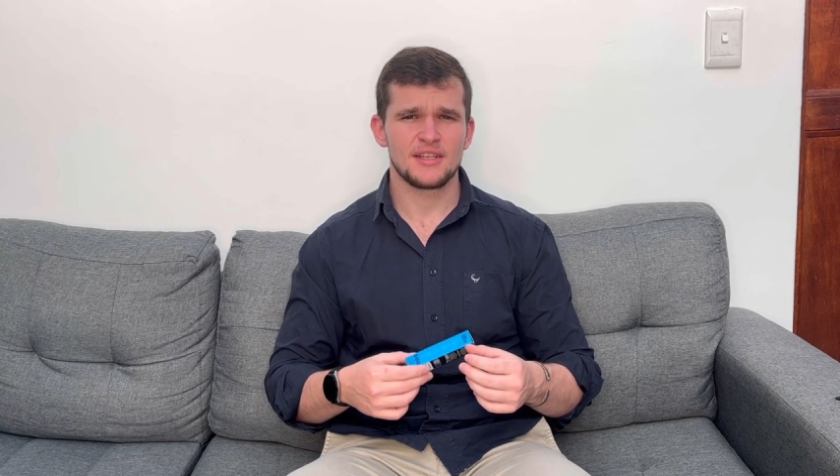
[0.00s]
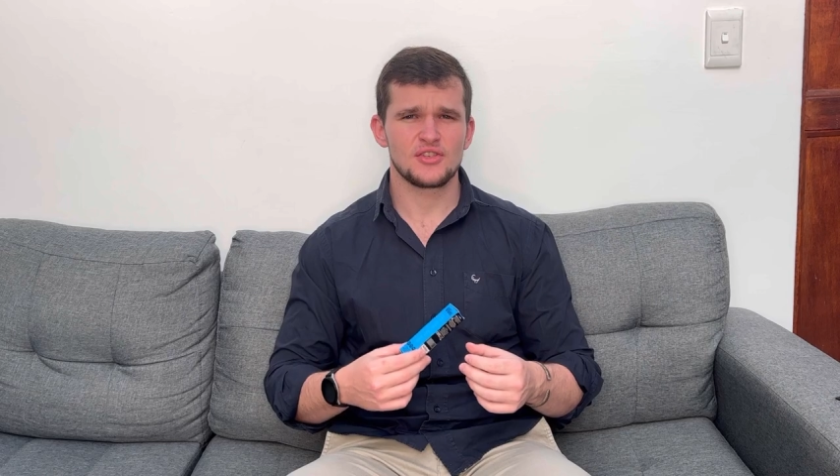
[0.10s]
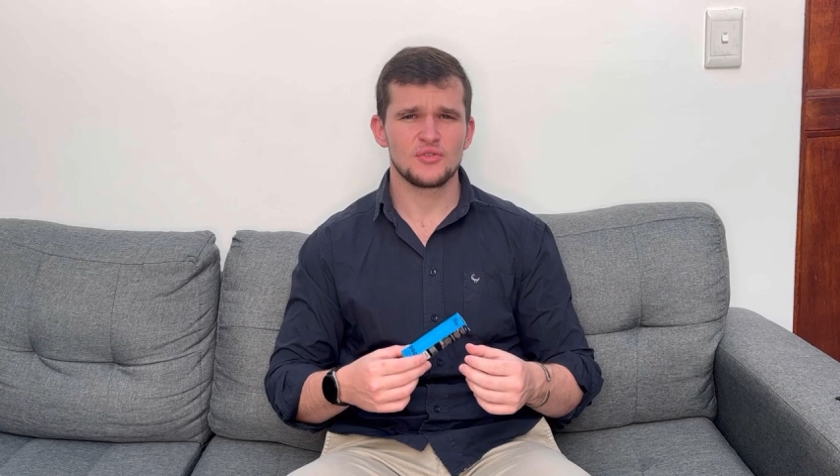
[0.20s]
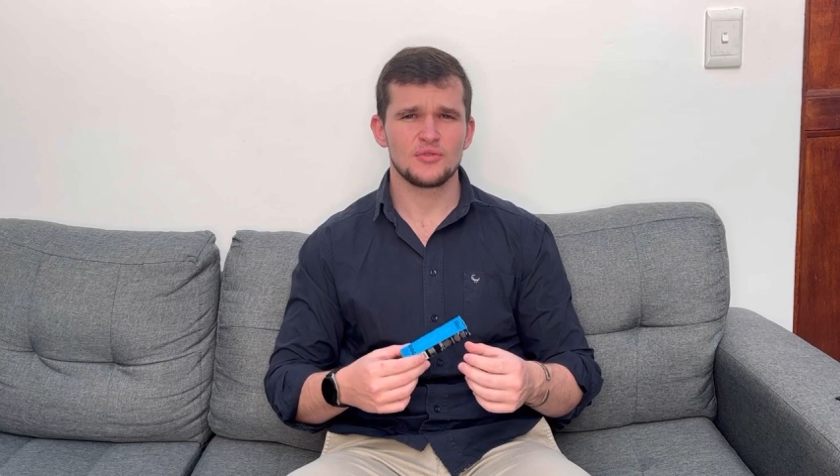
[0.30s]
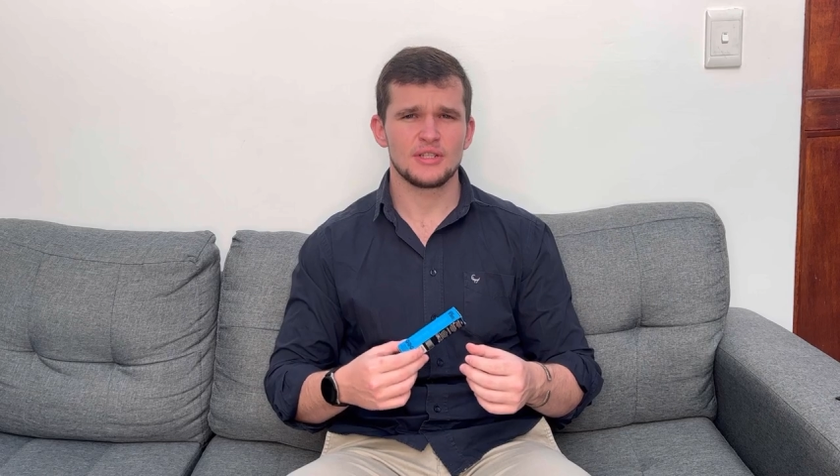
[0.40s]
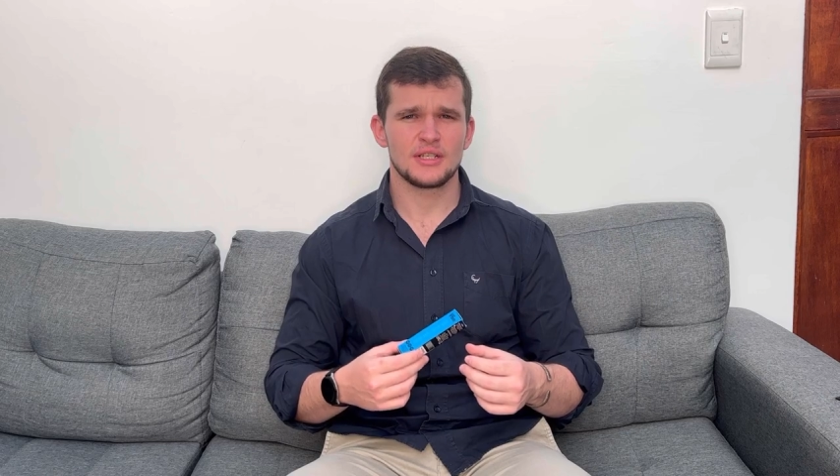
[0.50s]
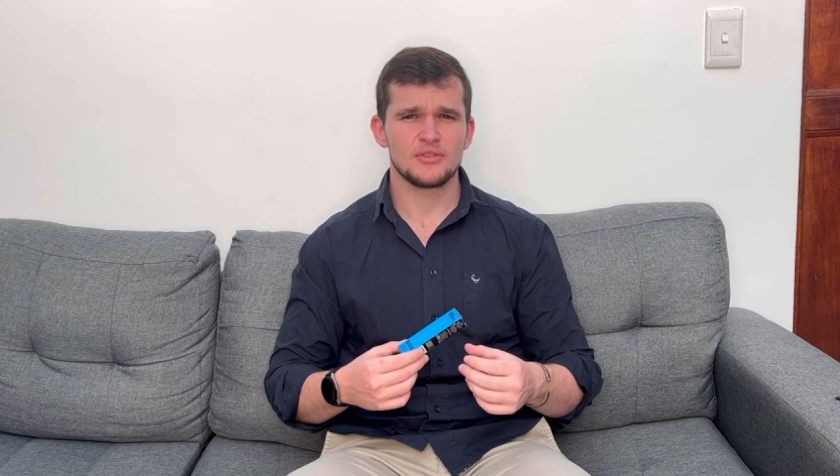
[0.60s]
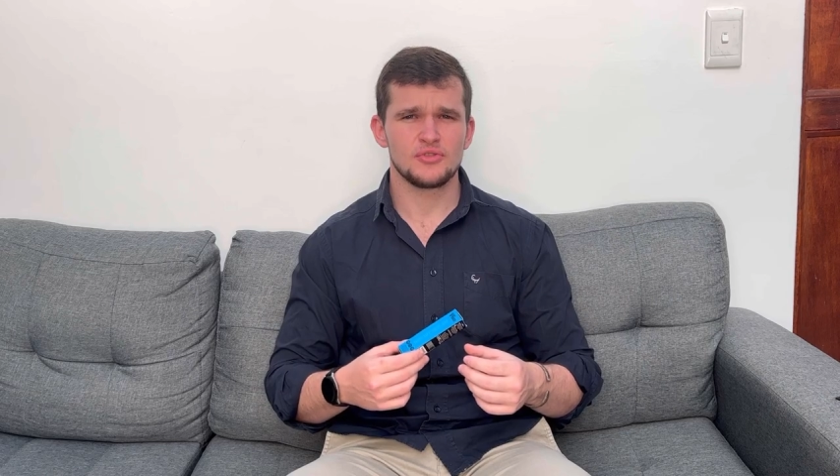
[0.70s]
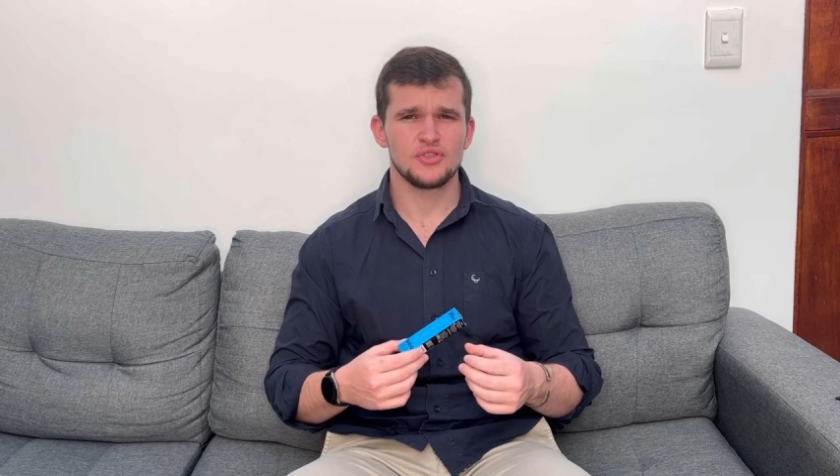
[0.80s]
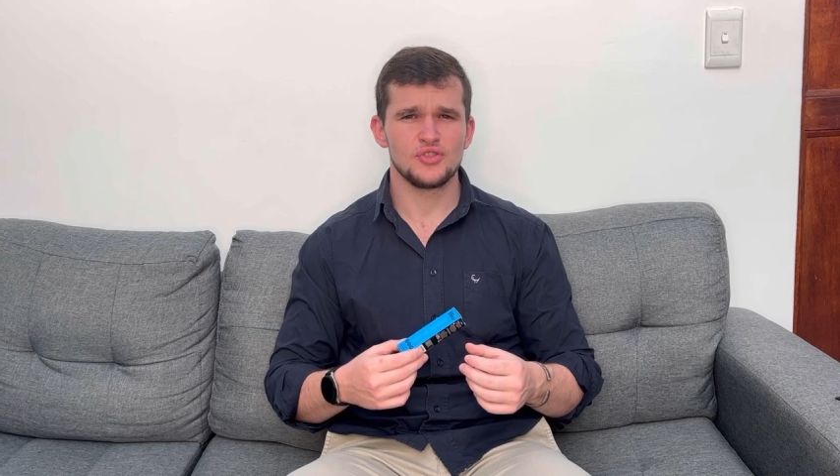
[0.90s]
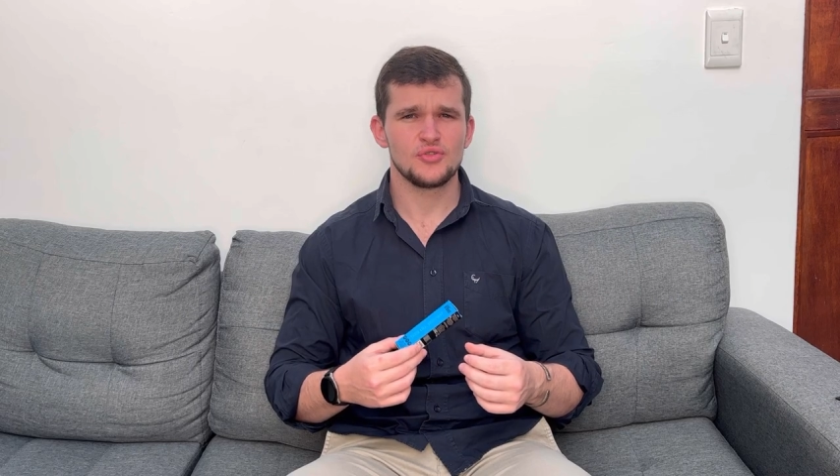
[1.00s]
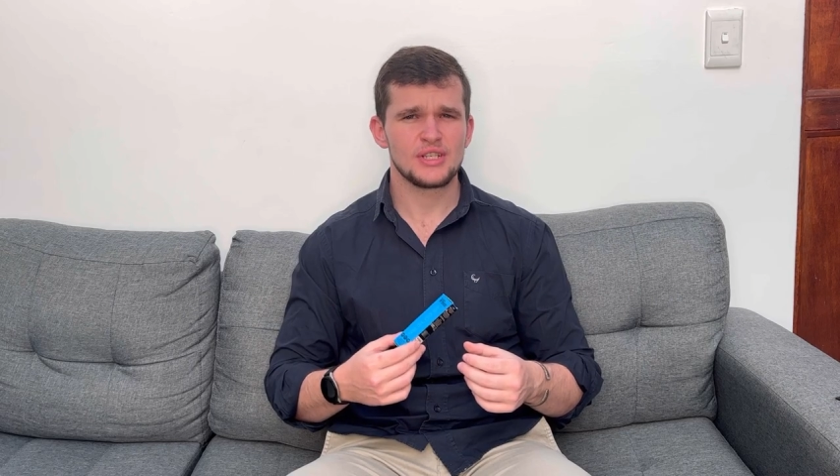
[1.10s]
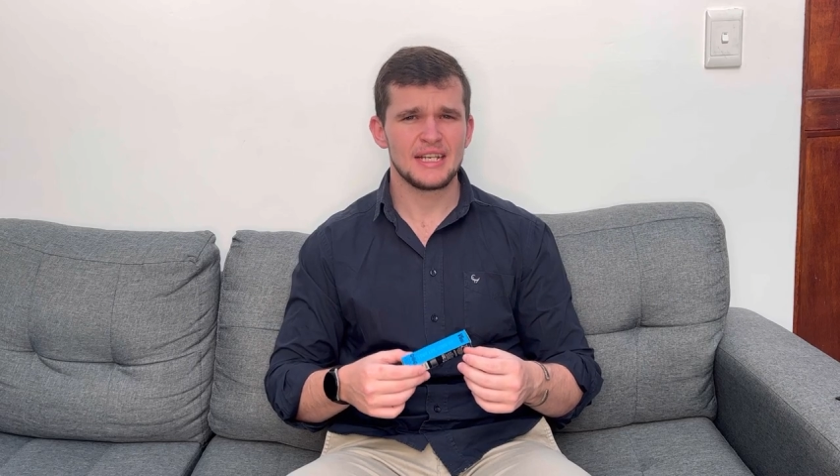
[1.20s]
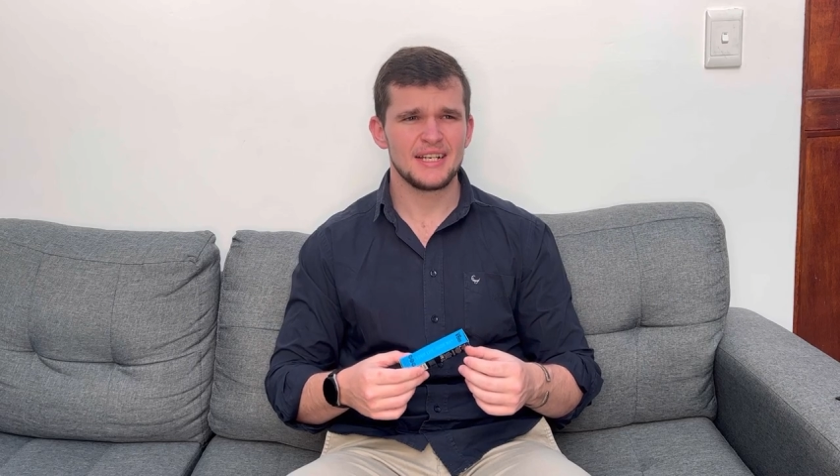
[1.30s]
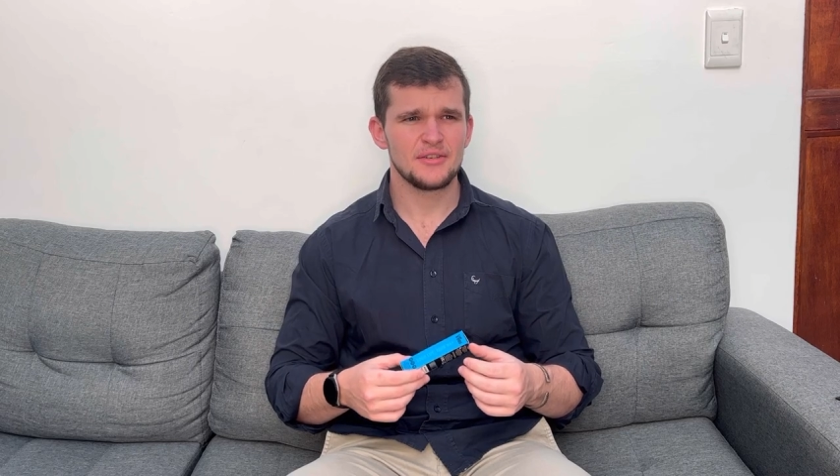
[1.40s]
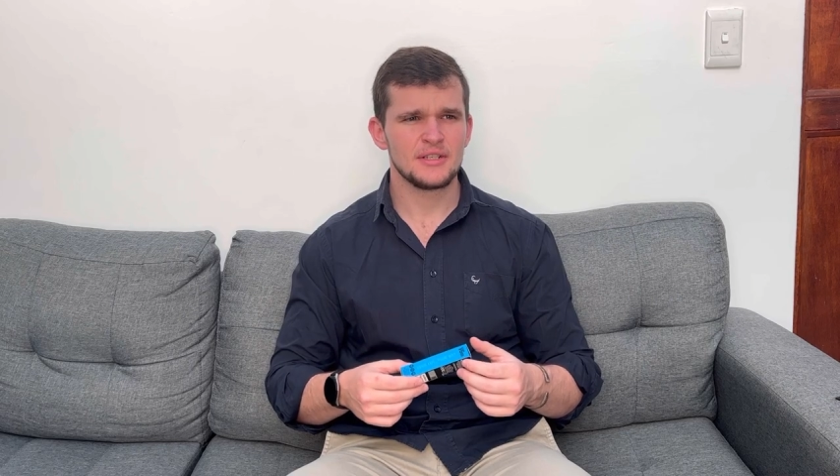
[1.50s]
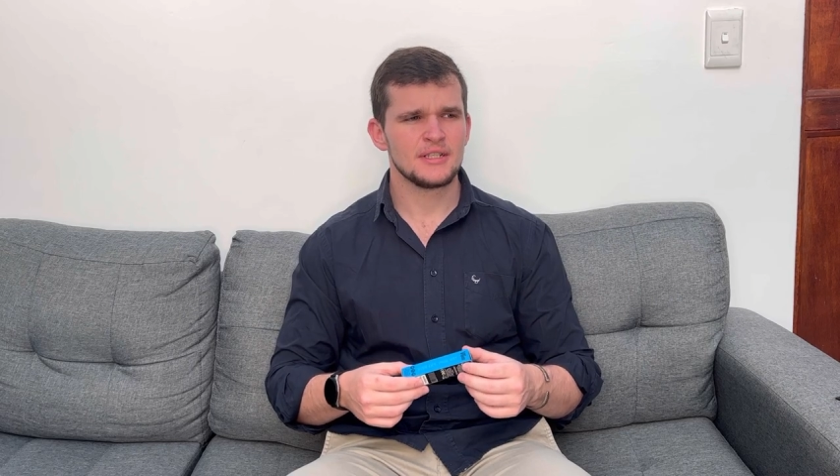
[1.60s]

it's called Juice Cloud.